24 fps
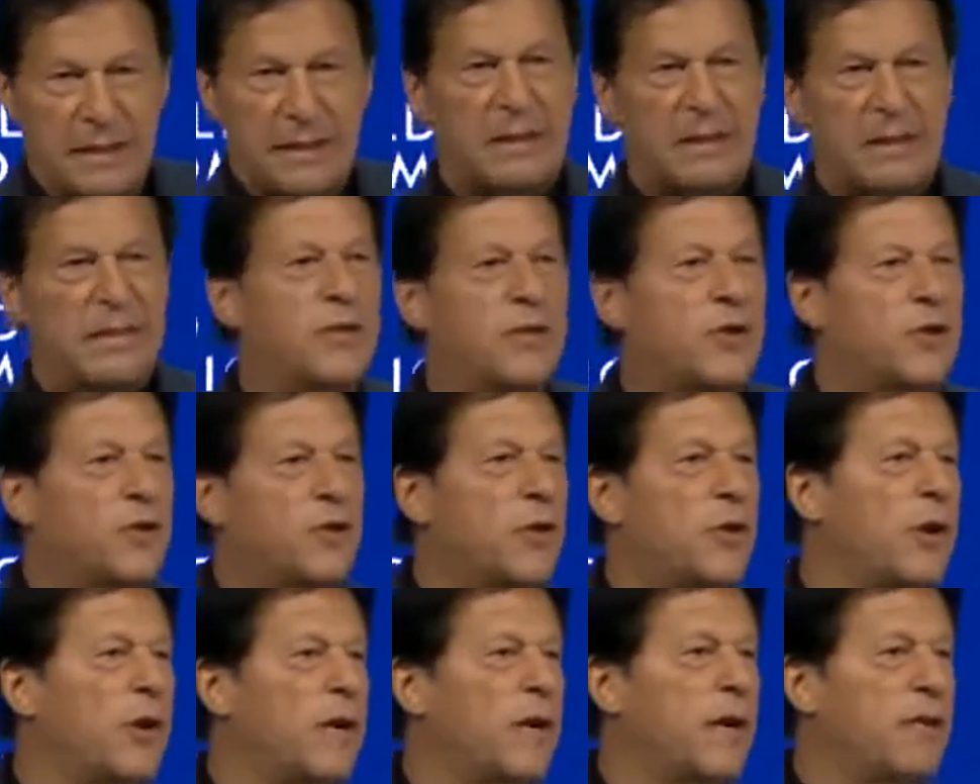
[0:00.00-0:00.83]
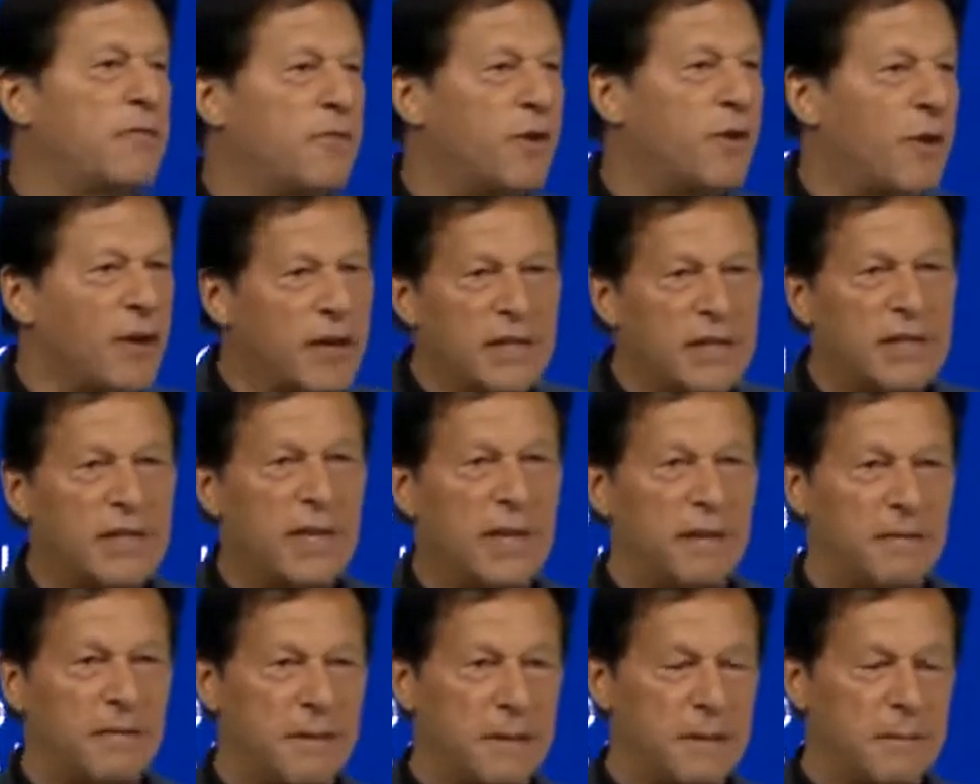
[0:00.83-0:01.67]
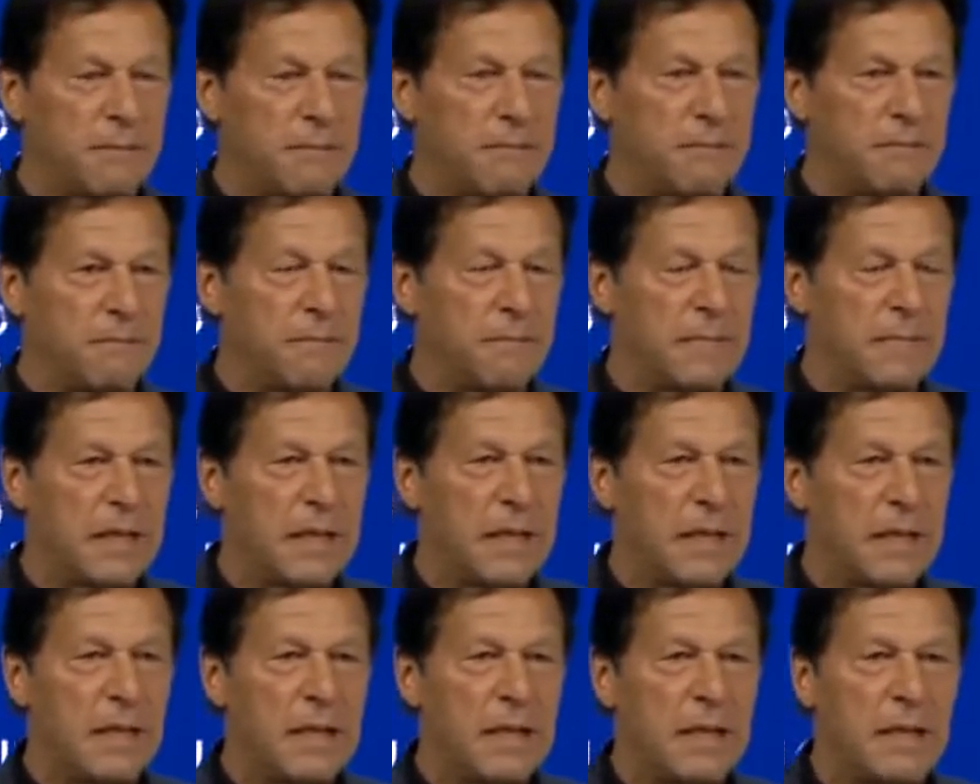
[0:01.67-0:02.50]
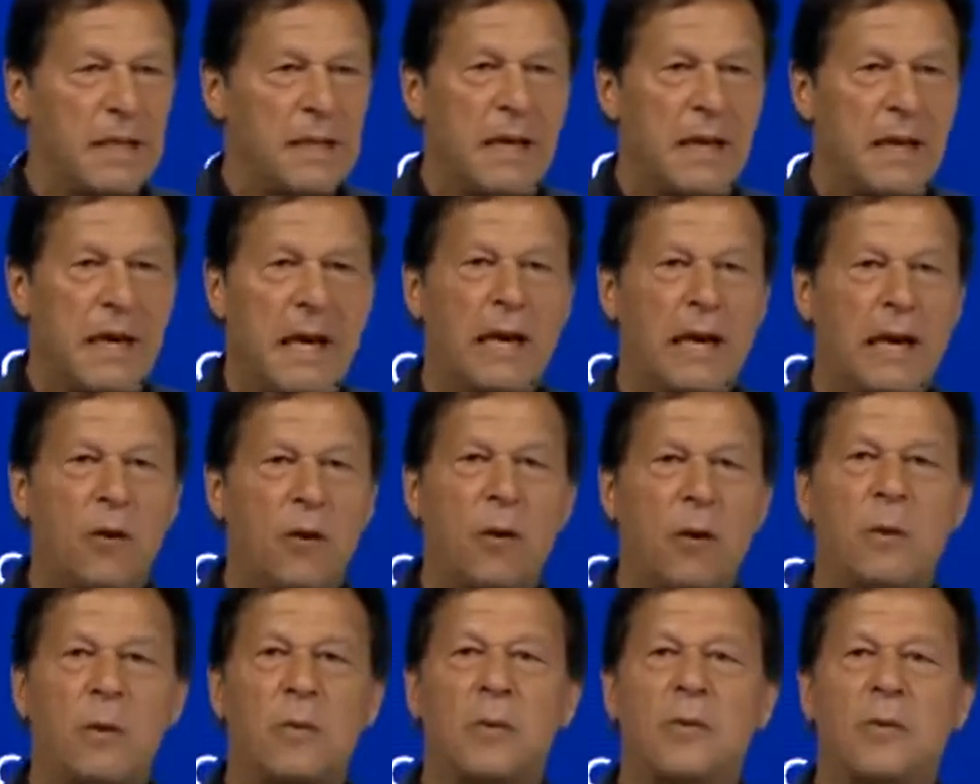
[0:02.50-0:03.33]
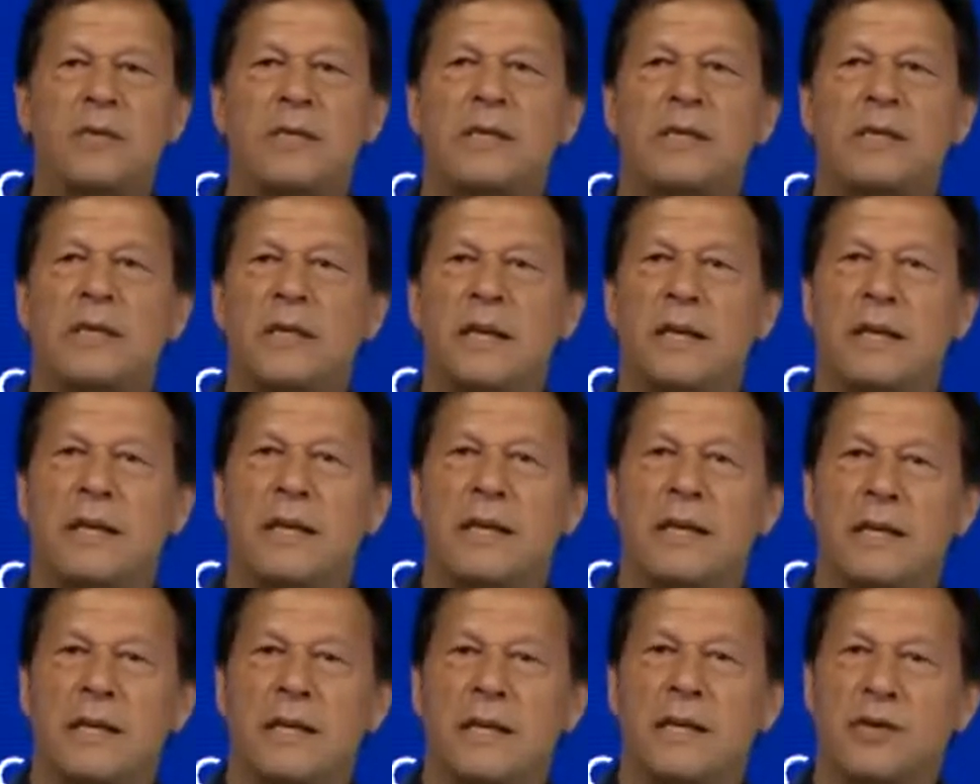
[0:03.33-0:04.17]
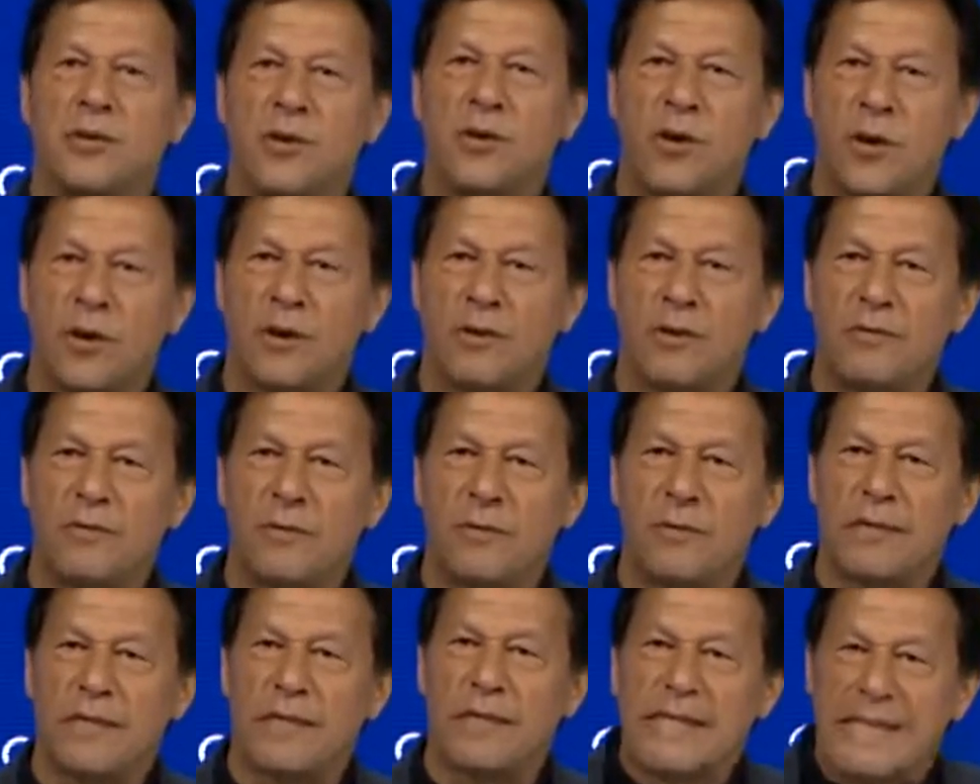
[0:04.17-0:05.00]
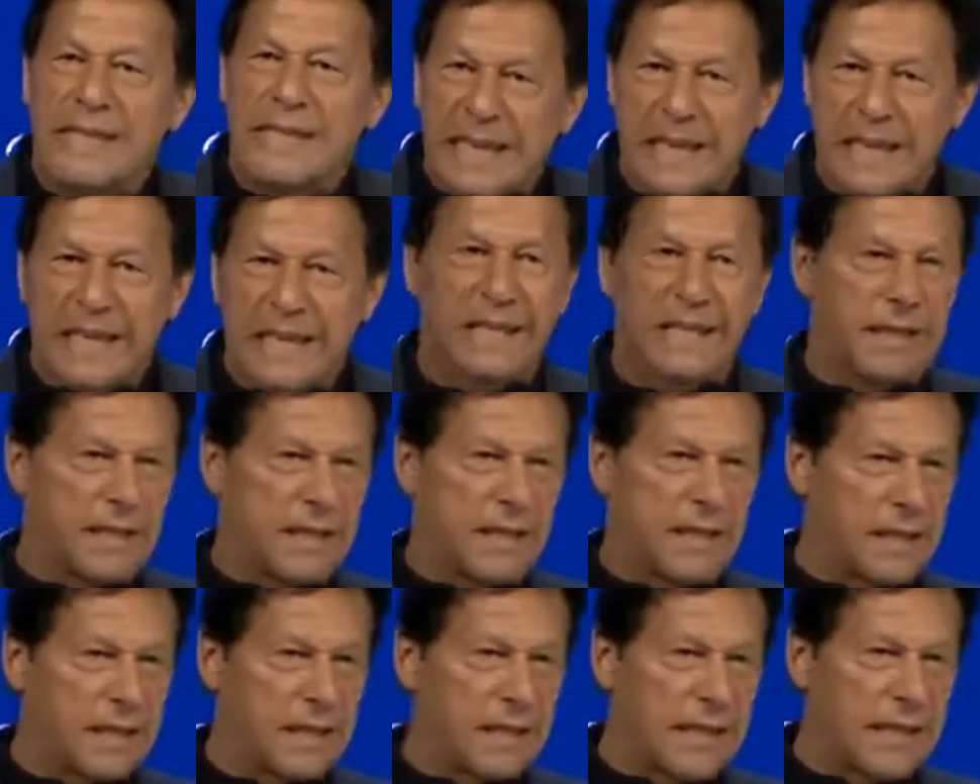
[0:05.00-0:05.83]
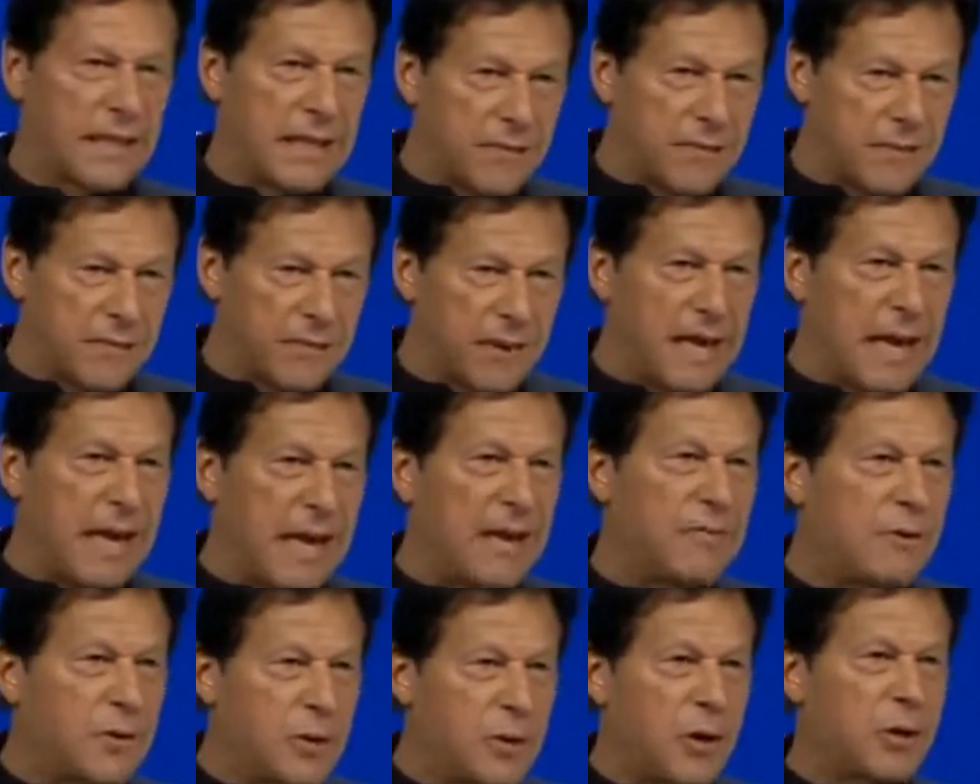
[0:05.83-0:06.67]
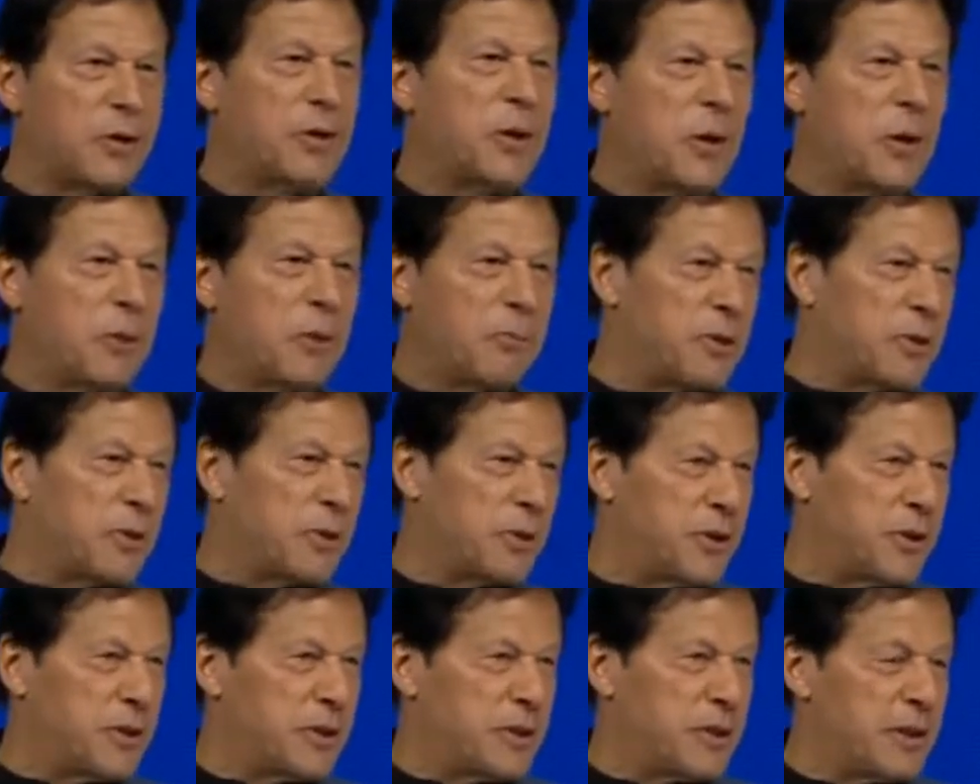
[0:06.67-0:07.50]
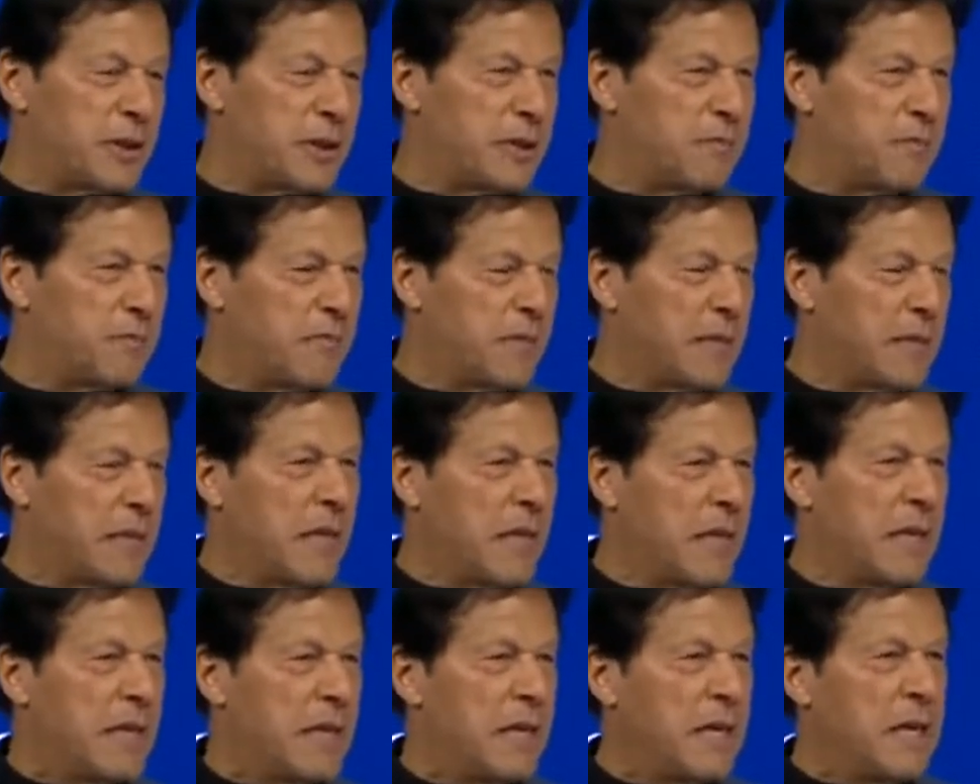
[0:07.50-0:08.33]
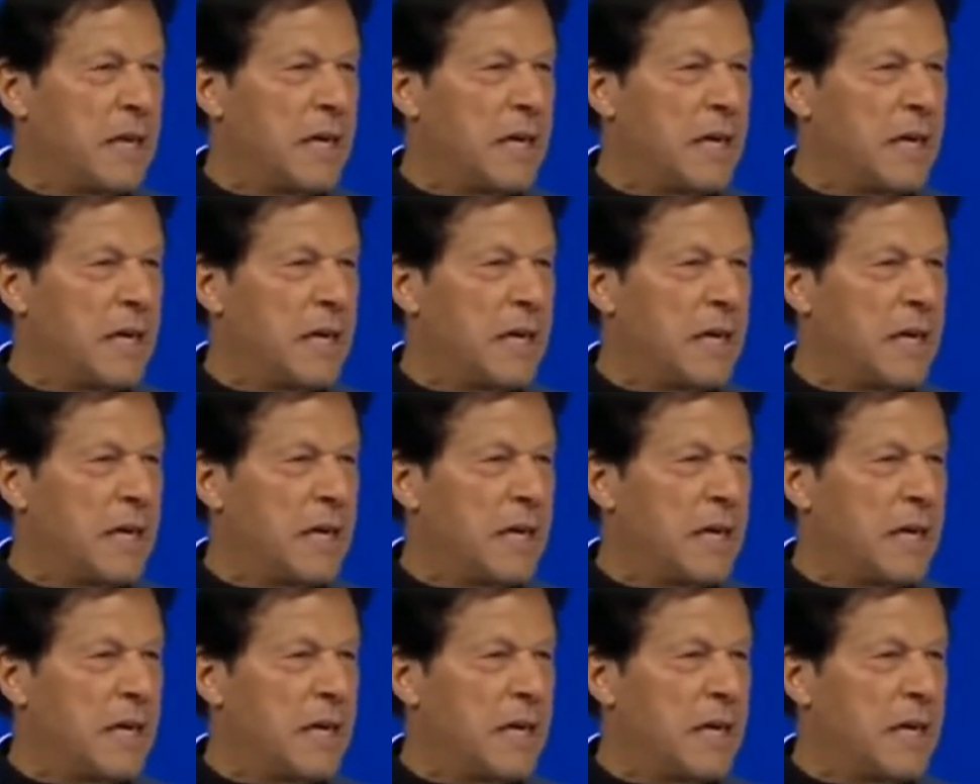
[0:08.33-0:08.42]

I always resolved the second thing, that if I ever got the opportunity, I would make sure that